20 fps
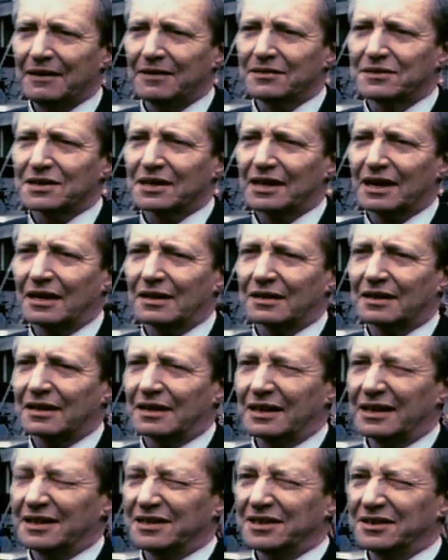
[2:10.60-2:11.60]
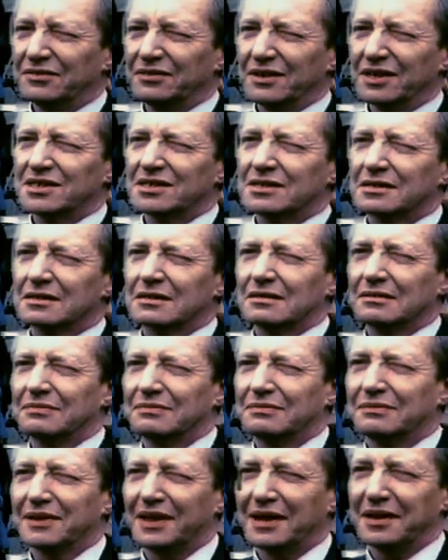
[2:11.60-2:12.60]
It was a calculated risk,
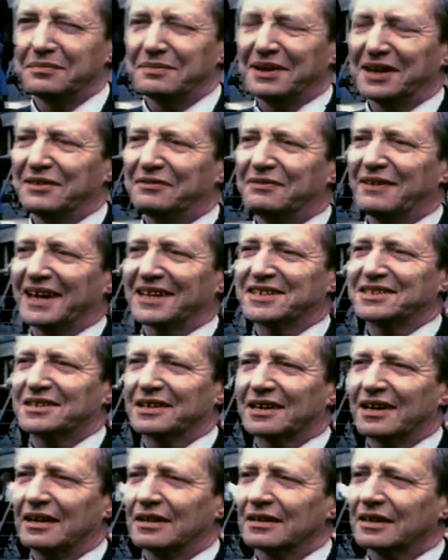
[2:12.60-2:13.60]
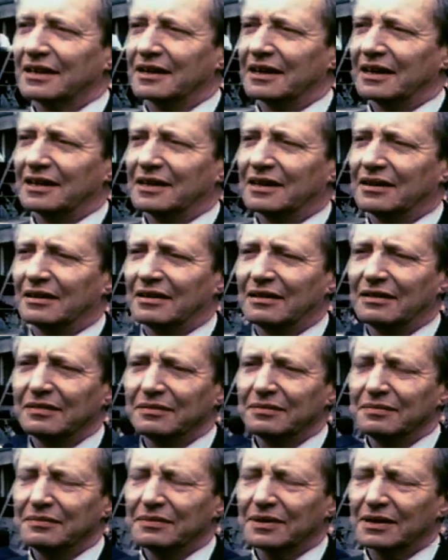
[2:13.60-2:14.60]
without many facts to calculate it on,